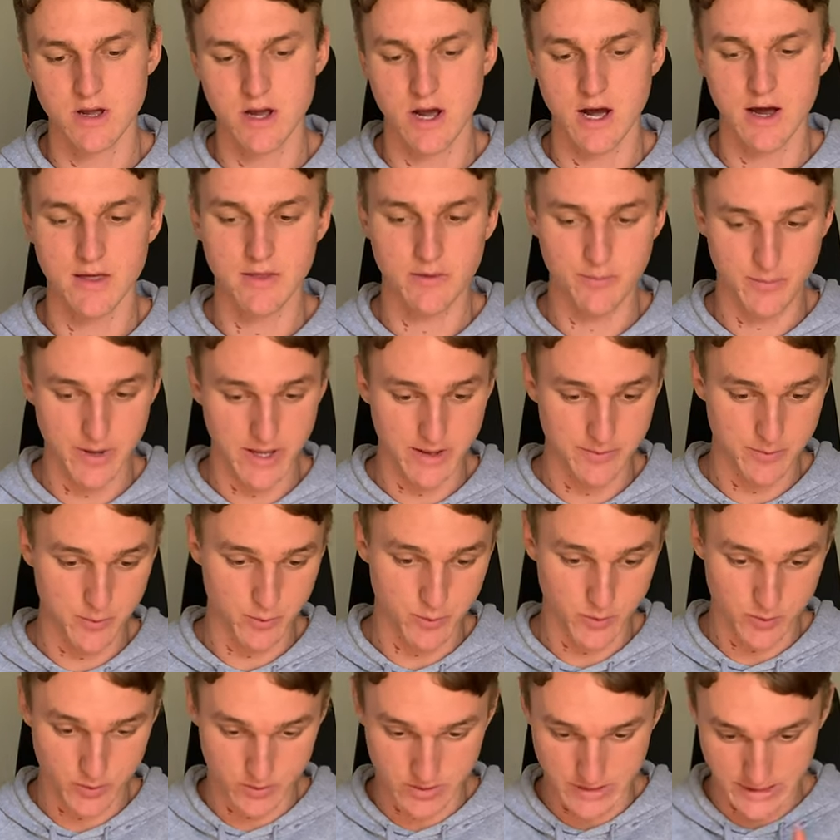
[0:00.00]
other
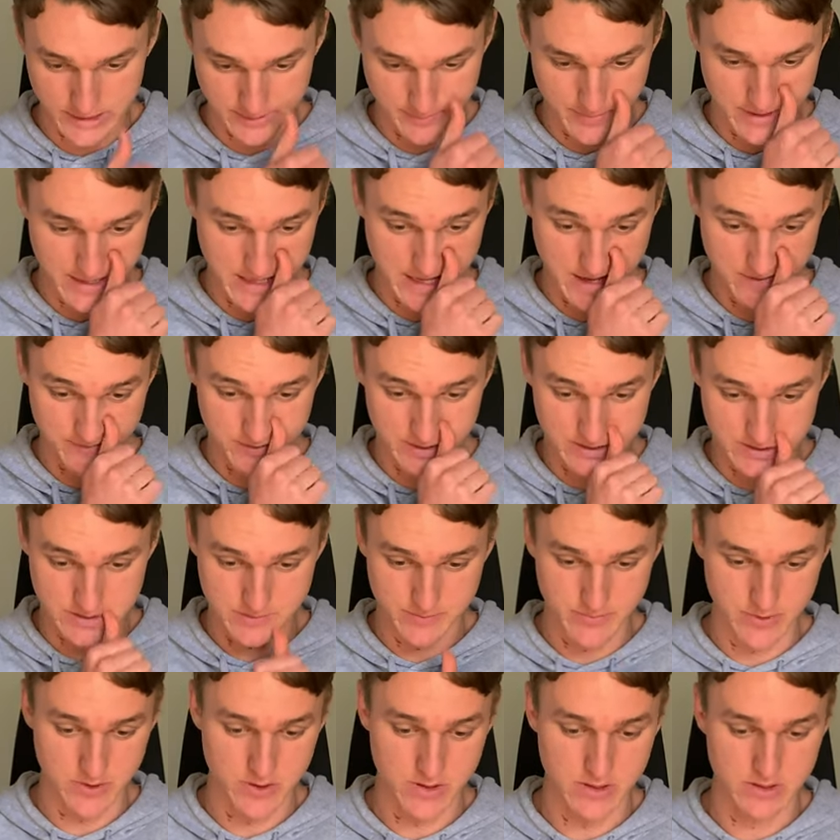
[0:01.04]
people who, like me, have
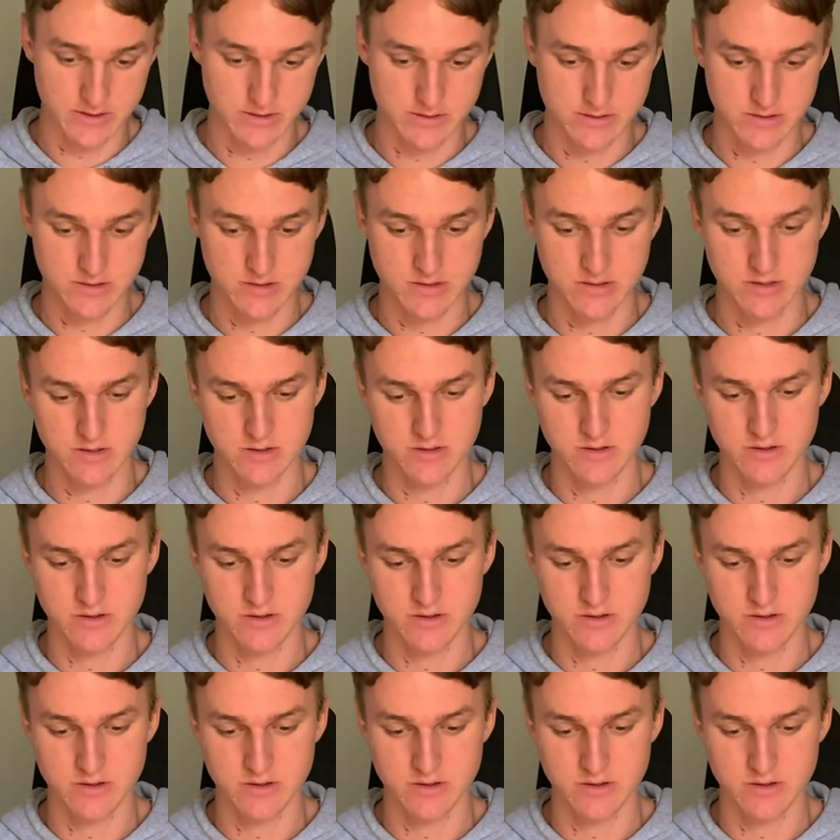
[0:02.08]
experienced